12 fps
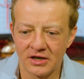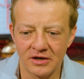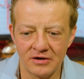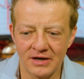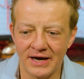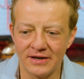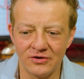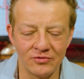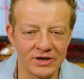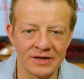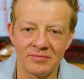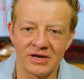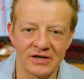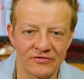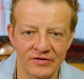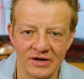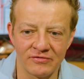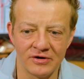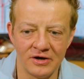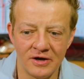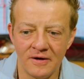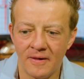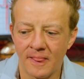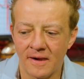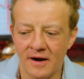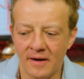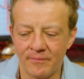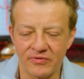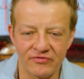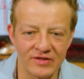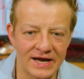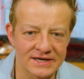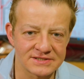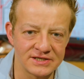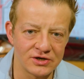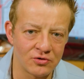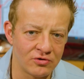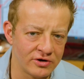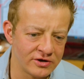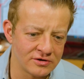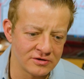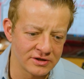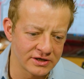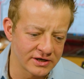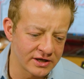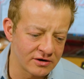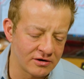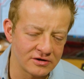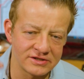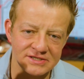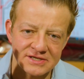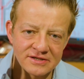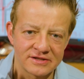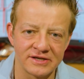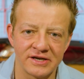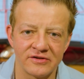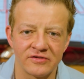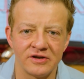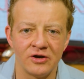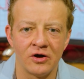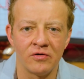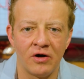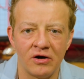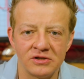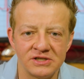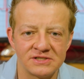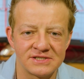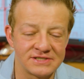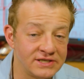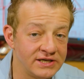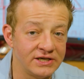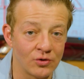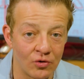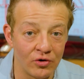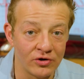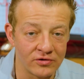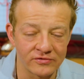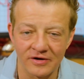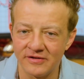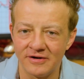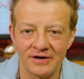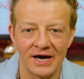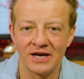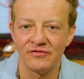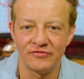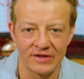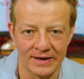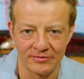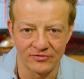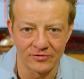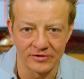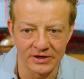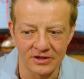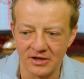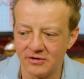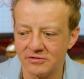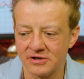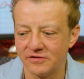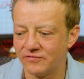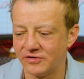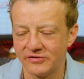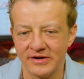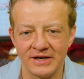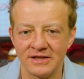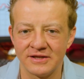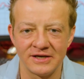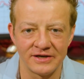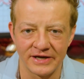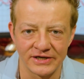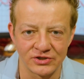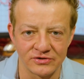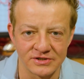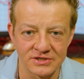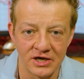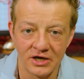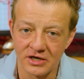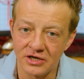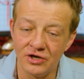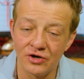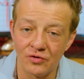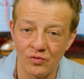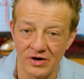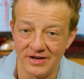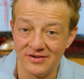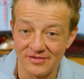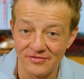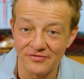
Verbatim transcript: you're not doing anybody a favor. Um, flaxseed oil and, and all these other things, that, you know, all these seed oils, they're not inflammatory. They don't convert to anything dangerous. You know what is